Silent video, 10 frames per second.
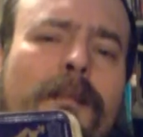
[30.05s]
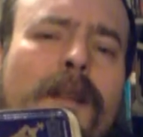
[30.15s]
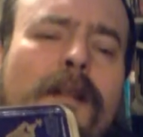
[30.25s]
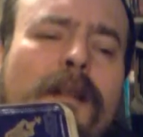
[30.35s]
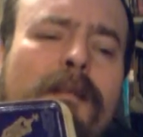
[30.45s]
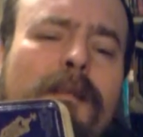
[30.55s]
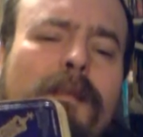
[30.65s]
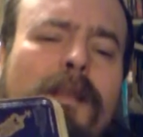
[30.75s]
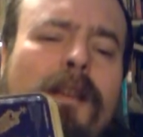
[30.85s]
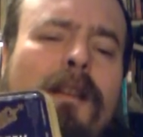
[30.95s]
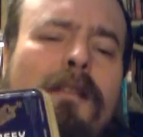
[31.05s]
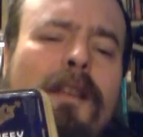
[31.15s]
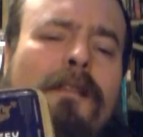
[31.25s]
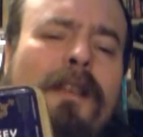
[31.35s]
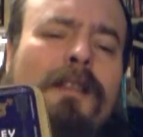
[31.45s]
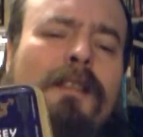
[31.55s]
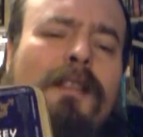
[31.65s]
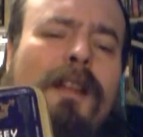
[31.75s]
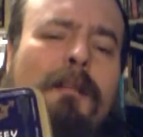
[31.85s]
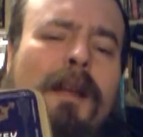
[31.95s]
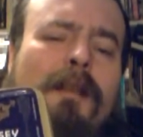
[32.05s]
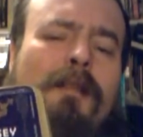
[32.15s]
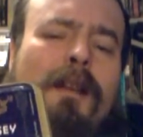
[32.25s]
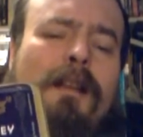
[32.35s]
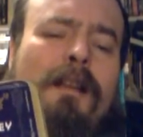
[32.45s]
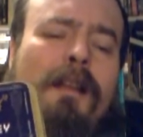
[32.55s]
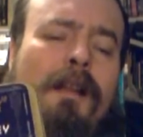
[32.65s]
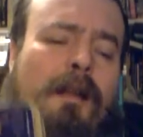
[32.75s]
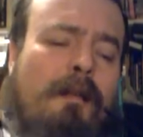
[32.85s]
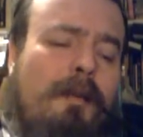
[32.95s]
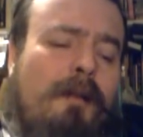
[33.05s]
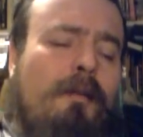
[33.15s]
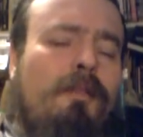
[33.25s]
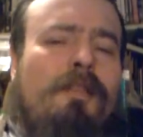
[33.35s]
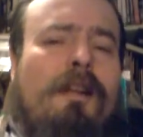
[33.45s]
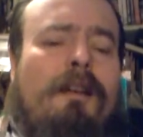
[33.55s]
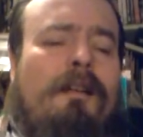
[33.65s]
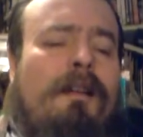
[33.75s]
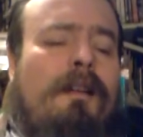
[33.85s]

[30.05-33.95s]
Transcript: well, I've got a few things to say about it really, but also